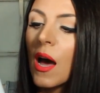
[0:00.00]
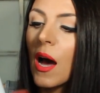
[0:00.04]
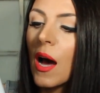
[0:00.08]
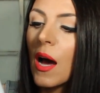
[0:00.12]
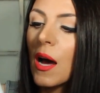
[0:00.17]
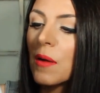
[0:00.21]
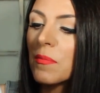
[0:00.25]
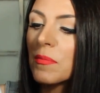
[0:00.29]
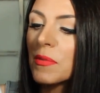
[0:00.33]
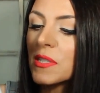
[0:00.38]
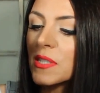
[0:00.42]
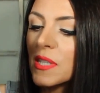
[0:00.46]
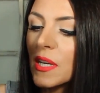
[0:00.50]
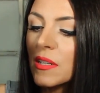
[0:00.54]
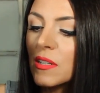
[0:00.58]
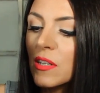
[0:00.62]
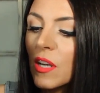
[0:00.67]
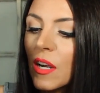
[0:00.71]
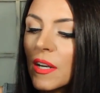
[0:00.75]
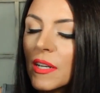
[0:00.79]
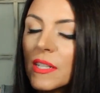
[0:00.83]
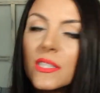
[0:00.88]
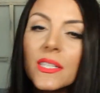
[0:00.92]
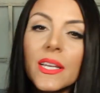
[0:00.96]
The Sun
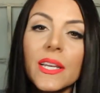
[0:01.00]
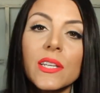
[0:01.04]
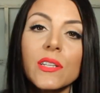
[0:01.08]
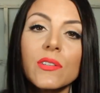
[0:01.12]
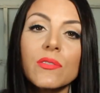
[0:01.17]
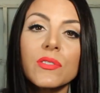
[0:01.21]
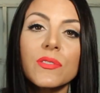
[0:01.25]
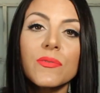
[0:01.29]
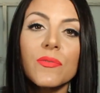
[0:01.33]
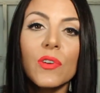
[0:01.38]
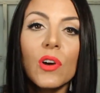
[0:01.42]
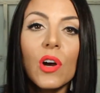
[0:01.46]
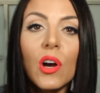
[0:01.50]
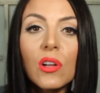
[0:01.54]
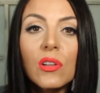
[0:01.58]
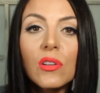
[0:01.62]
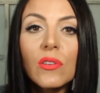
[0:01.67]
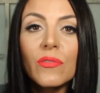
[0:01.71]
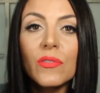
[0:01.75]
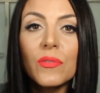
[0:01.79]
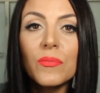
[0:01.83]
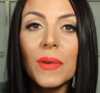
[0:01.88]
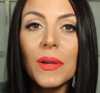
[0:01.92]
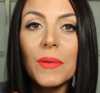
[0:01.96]
Goddess I use for all
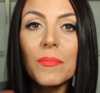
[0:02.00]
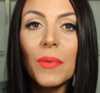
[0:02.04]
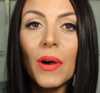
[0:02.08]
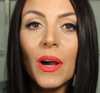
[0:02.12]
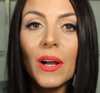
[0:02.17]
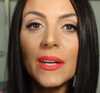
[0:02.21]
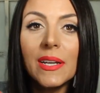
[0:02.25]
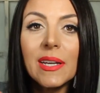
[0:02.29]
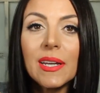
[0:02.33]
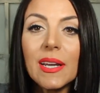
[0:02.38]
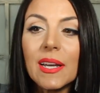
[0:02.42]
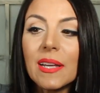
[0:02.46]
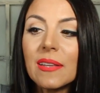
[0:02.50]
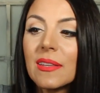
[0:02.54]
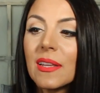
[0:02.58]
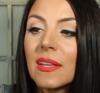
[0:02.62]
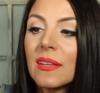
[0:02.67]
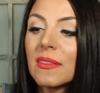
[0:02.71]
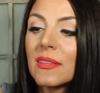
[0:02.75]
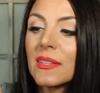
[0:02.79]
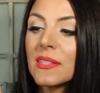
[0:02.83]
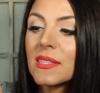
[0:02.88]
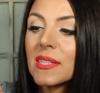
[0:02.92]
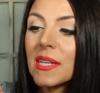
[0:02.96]
over my body, and
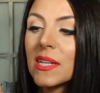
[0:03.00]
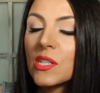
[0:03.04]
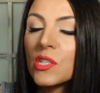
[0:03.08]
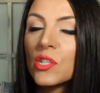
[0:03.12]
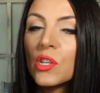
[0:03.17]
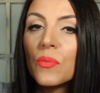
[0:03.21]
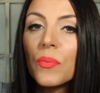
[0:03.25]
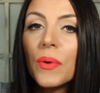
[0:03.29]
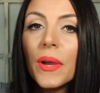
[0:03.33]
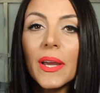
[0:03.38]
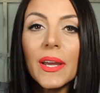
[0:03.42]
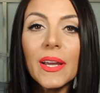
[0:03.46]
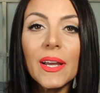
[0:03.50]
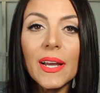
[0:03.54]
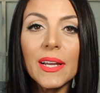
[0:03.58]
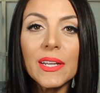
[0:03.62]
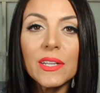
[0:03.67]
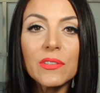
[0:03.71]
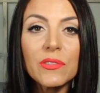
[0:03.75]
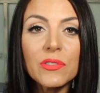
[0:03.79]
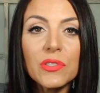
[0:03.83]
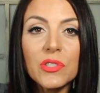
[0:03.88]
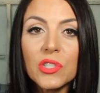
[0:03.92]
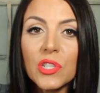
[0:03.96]
then the St. Tropez I
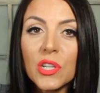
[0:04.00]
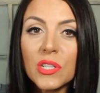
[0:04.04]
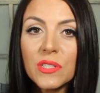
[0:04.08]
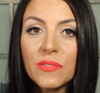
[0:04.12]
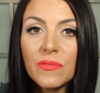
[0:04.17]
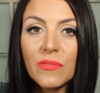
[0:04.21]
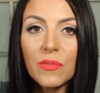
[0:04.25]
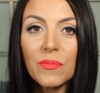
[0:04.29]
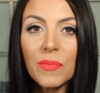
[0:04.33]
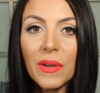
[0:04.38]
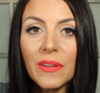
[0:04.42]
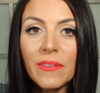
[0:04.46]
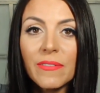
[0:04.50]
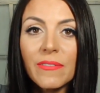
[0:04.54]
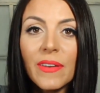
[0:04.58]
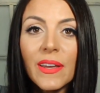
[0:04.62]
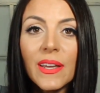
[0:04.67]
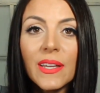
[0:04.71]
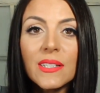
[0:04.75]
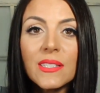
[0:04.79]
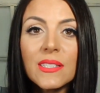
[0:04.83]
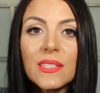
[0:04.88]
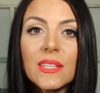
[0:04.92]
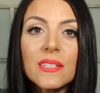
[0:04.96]
use just for my
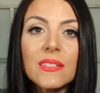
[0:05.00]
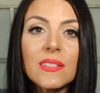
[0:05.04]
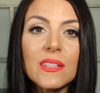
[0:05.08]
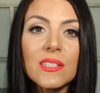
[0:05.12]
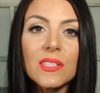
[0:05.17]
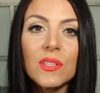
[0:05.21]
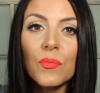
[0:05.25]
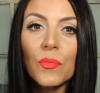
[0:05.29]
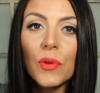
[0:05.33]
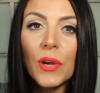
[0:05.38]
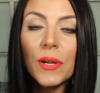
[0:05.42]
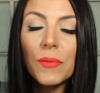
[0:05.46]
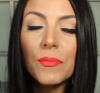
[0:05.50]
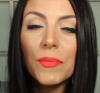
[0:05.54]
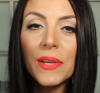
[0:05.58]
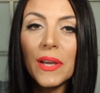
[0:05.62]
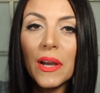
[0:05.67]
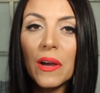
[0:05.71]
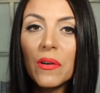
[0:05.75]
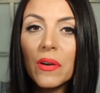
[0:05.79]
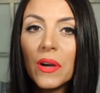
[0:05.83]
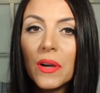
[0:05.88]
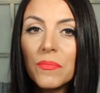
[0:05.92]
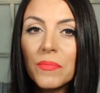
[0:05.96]
face. It doesn't break me
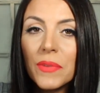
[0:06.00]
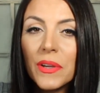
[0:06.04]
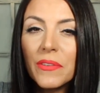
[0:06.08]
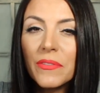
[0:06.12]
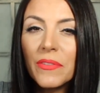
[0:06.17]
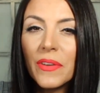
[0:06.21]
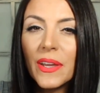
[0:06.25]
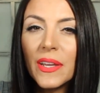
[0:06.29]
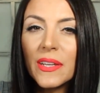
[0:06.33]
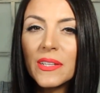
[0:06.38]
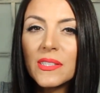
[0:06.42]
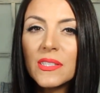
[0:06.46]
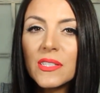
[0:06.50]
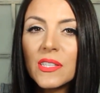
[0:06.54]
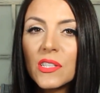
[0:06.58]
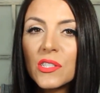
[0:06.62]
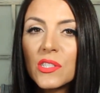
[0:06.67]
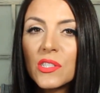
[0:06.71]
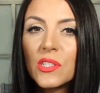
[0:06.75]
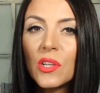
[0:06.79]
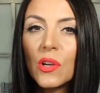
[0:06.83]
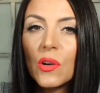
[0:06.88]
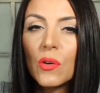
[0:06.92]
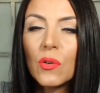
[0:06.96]
out on my face,
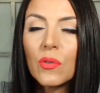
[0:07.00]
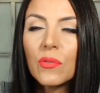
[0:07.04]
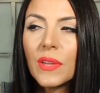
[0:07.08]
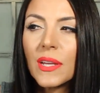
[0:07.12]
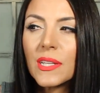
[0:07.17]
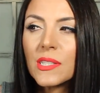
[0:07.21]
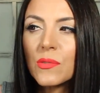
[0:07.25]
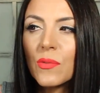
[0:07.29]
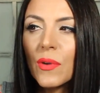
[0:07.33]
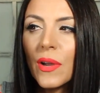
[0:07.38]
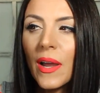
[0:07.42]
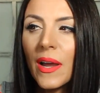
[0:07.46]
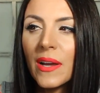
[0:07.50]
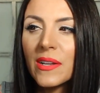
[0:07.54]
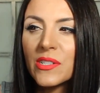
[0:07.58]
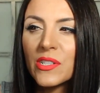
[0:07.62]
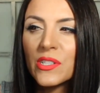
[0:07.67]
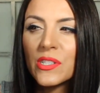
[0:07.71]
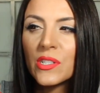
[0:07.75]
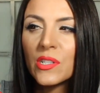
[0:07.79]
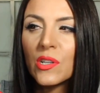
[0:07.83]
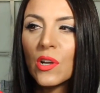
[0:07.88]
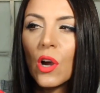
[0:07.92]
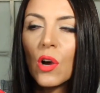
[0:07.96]
so that's why I
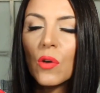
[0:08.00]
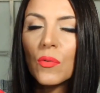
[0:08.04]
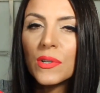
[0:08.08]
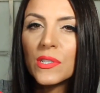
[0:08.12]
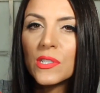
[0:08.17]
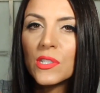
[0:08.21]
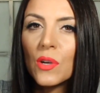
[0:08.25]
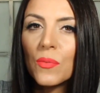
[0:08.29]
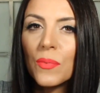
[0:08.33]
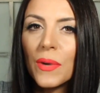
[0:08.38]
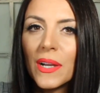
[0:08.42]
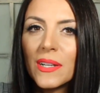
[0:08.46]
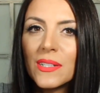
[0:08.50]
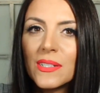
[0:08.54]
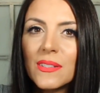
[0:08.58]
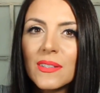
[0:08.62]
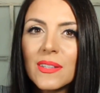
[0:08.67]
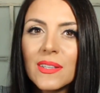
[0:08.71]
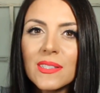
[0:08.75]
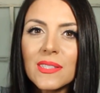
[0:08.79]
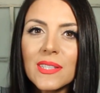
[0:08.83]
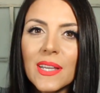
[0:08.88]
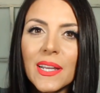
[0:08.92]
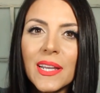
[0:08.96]
just always go back to
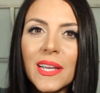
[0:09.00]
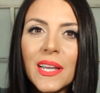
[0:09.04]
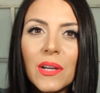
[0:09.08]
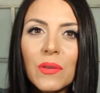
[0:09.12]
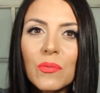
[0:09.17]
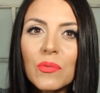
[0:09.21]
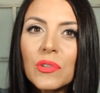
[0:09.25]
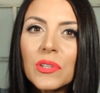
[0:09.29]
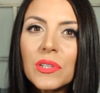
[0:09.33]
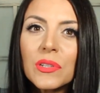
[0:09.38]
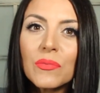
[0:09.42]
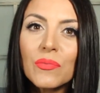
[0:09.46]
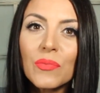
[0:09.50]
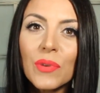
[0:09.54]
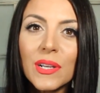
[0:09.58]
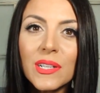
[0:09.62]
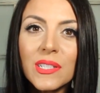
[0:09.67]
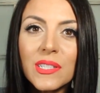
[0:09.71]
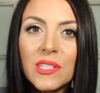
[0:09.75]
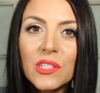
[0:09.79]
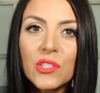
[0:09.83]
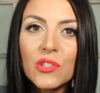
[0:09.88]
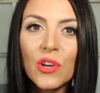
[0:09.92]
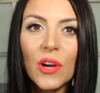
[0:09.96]
this. I can't really
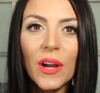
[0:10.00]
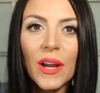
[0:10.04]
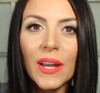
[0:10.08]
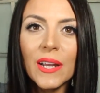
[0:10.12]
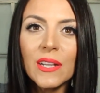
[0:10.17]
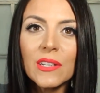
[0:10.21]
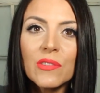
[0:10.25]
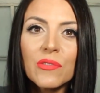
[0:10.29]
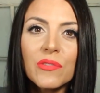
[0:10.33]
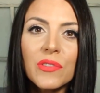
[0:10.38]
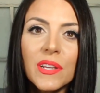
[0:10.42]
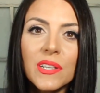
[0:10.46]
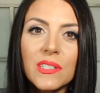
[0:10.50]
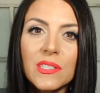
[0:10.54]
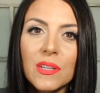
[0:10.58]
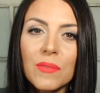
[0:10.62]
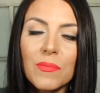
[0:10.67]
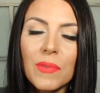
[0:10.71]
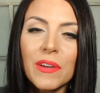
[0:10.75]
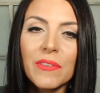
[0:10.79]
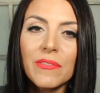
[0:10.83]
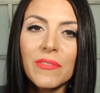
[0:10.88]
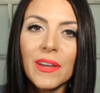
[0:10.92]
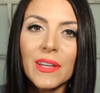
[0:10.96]
risk trying new things
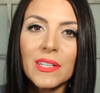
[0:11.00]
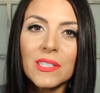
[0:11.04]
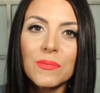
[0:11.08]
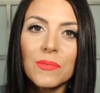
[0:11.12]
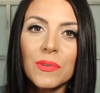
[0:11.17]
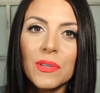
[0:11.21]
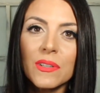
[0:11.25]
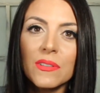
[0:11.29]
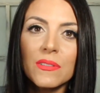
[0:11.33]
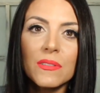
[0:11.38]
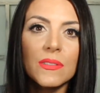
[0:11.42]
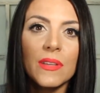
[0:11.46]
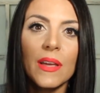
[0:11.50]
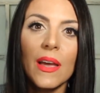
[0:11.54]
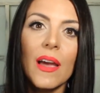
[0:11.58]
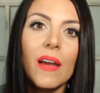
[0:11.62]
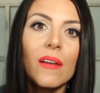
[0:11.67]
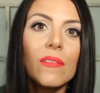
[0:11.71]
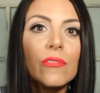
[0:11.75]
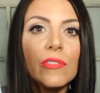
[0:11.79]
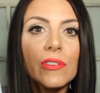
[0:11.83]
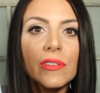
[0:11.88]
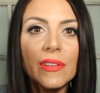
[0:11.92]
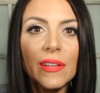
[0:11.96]
on my face because
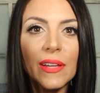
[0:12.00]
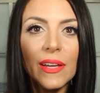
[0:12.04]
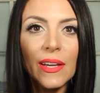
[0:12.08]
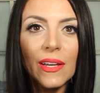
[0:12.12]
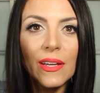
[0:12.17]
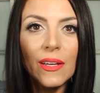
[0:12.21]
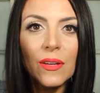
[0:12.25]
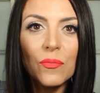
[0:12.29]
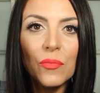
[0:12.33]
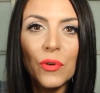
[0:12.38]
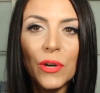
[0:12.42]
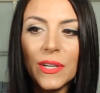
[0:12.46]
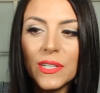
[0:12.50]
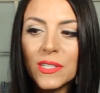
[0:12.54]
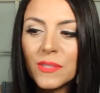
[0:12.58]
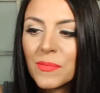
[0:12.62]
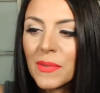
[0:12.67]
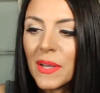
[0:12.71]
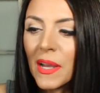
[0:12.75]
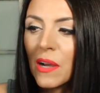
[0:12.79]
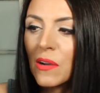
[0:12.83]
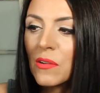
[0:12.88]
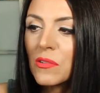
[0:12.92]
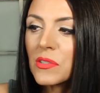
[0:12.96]
everything breaks
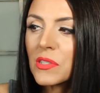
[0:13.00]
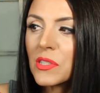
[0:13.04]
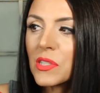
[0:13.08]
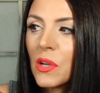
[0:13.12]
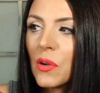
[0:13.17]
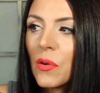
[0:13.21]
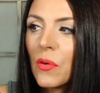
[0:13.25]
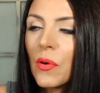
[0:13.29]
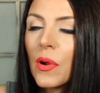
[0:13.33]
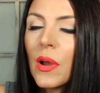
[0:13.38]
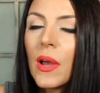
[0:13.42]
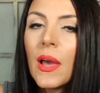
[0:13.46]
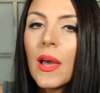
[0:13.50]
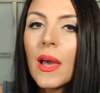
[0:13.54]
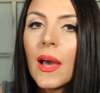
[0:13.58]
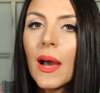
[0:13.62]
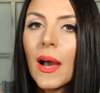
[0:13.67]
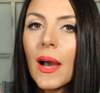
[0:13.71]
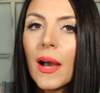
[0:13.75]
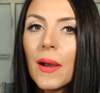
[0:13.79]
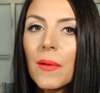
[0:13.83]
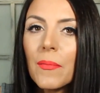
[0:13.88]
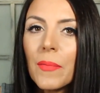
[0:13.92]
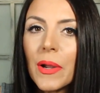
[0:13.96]
me out, so
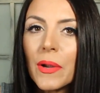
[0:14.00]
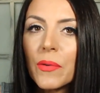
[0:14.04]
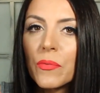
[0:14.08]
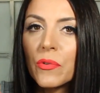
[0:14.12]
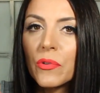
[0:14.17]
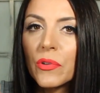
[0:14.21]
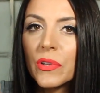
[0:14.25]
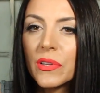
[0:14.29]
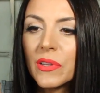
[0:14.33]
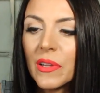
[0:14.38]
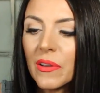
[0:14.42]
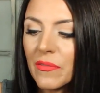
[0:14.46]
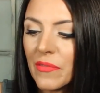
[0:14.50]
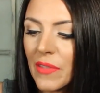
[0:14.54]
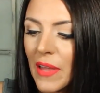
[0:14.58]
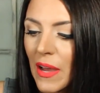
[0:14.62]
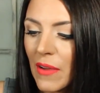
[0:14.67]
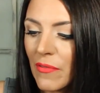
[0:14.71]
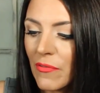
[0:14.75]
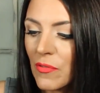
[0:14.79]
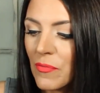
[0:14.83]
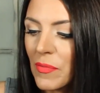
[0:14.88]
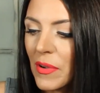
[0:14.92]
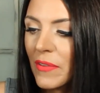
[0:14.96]
I really love
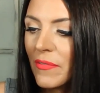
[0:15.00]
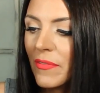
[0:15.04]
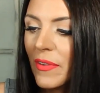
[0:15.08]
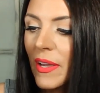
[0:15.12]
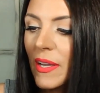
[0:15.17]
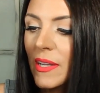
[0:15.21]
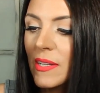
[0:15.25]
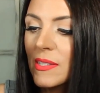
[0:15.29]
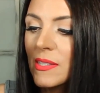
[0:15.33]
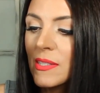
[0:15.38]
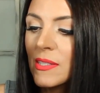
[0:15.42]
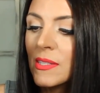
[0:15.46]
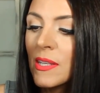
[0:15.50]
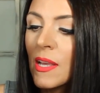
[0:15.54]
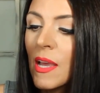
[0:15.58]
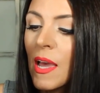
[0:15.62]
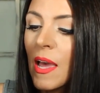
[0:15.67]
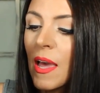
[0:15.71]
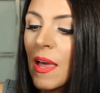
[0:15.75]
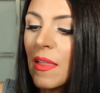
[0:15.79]
that for my face.